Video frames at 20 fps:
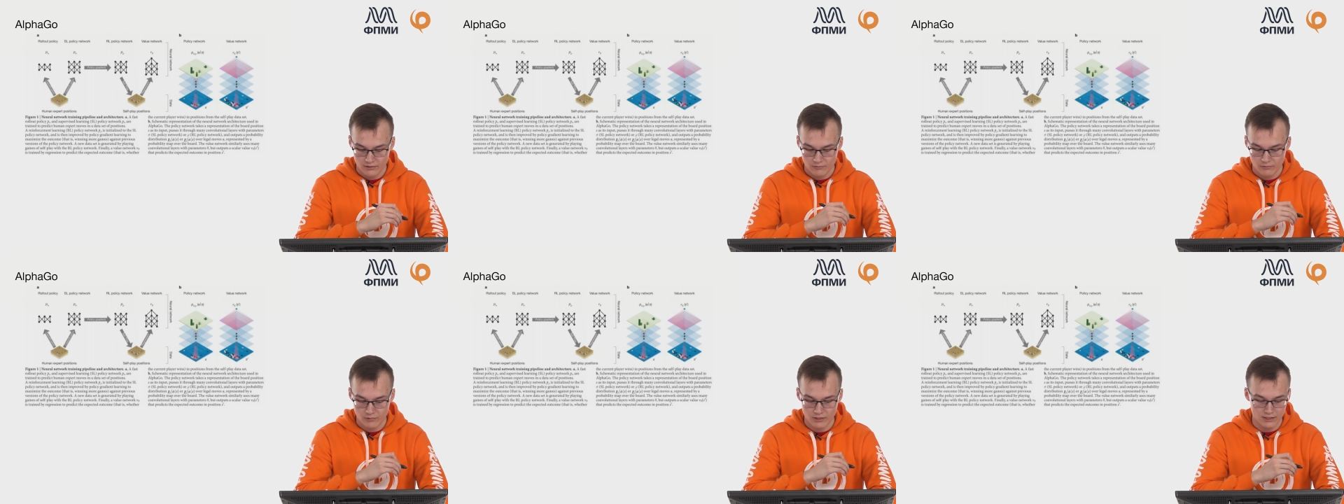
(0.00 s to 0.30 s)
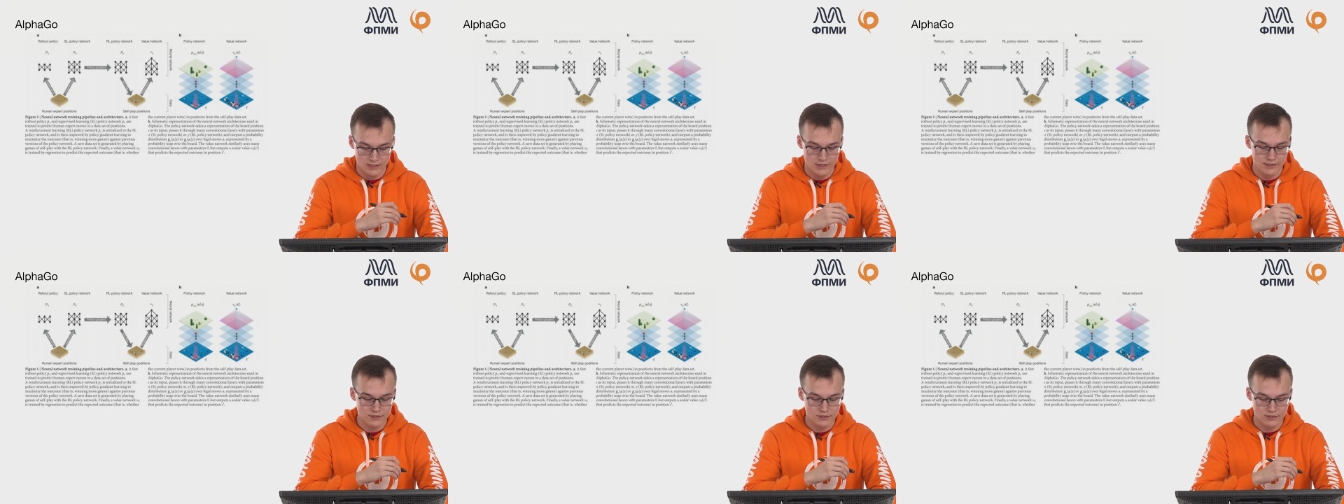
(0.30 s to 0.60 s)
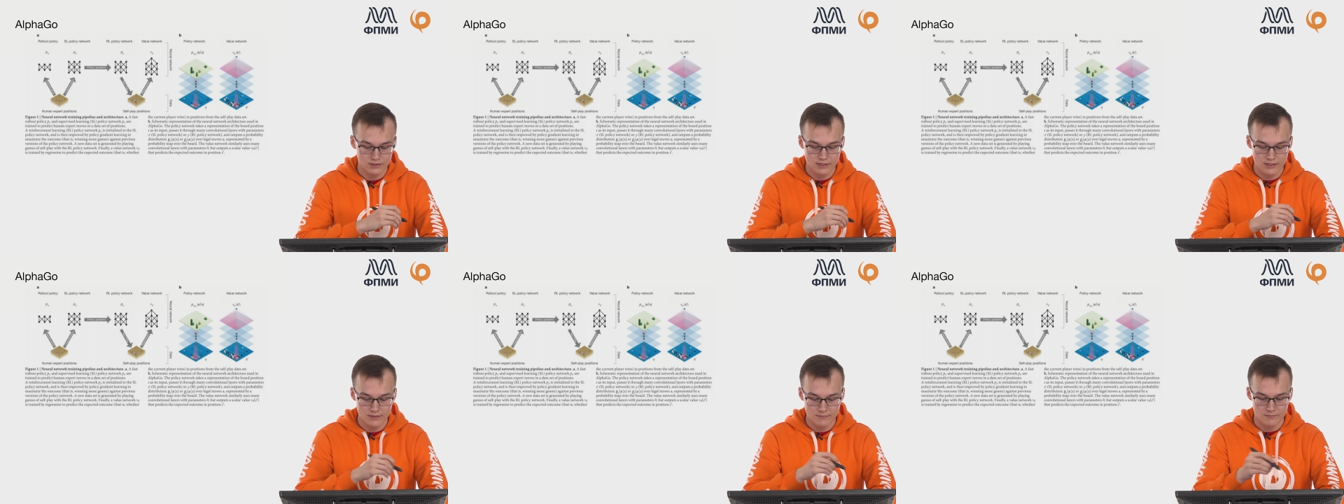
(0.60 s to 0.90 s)
Well,
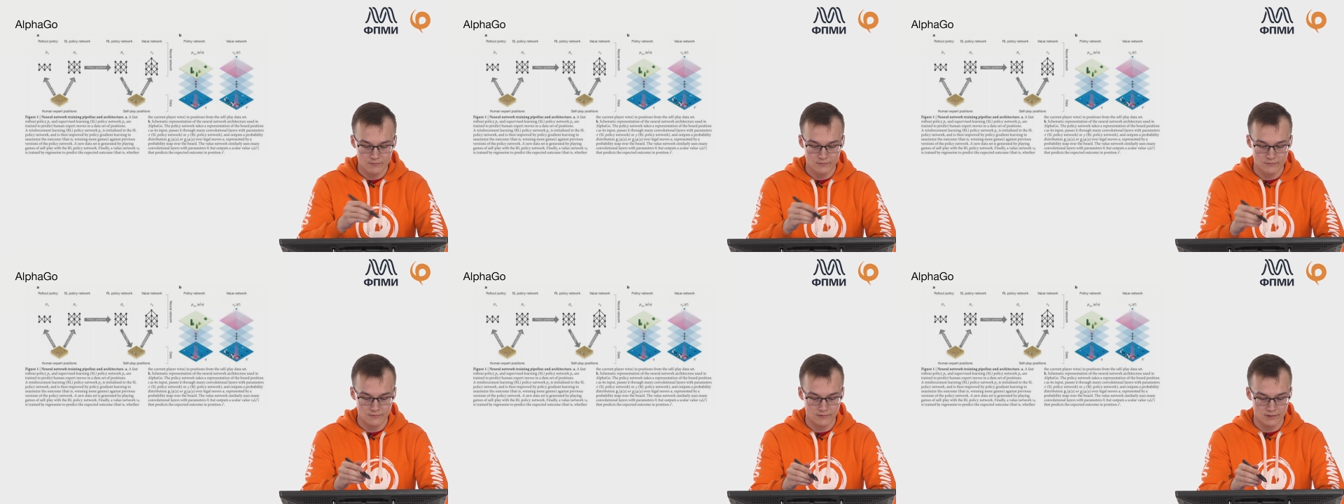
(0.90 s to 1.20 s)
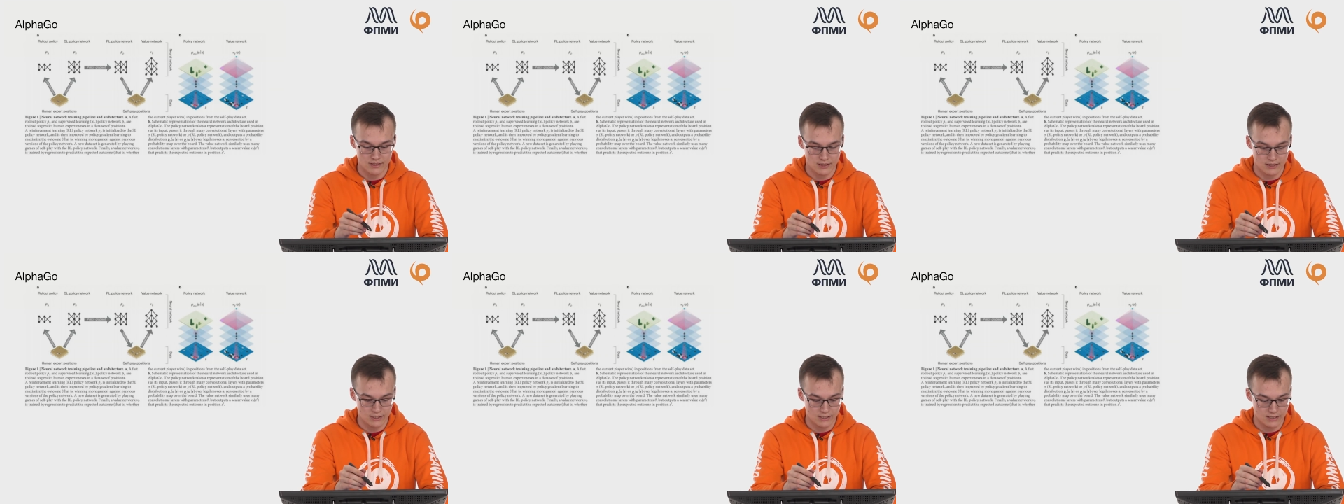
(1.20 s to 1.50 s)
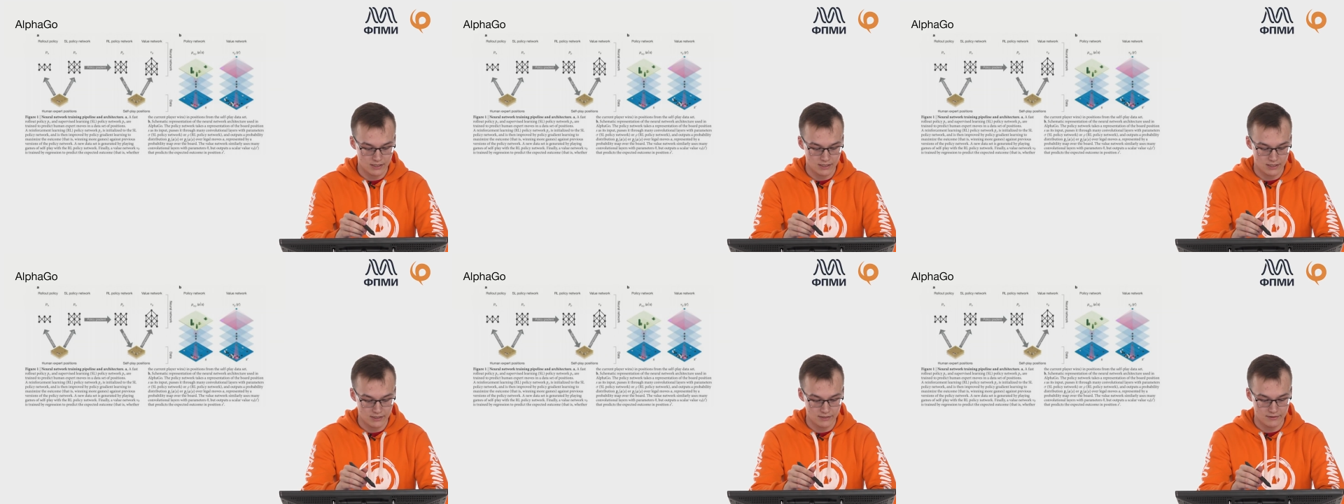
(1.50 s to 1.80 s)
actually,
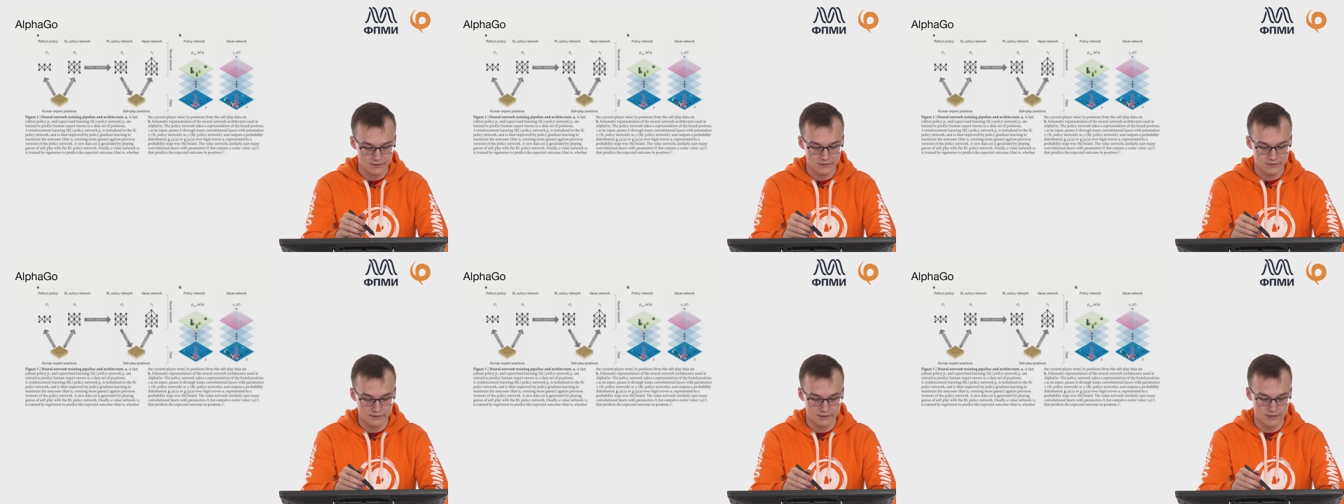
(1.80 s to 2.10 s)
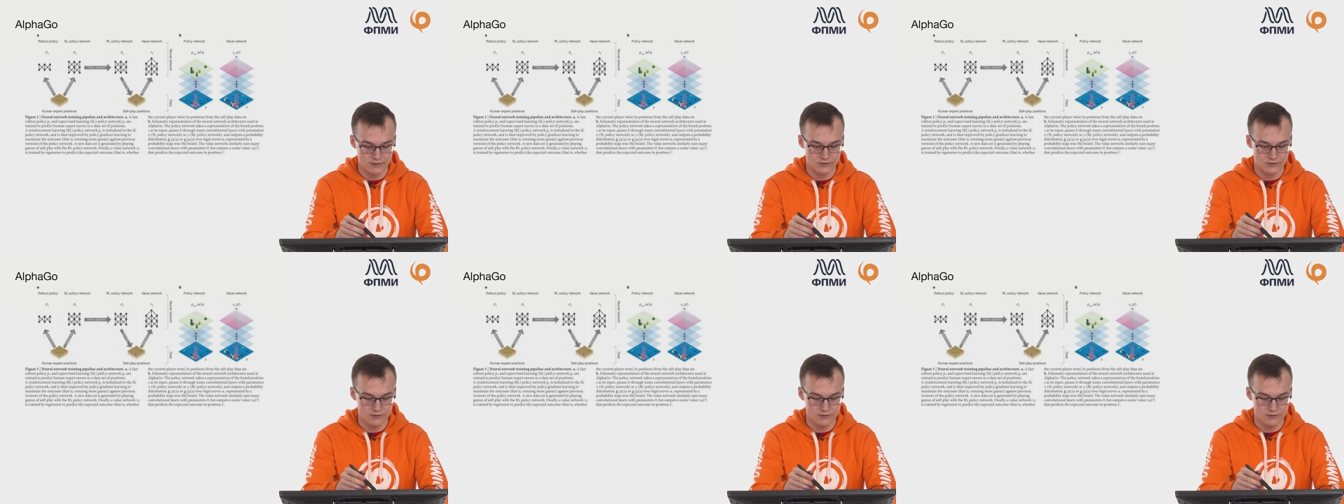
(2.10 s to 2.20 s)
they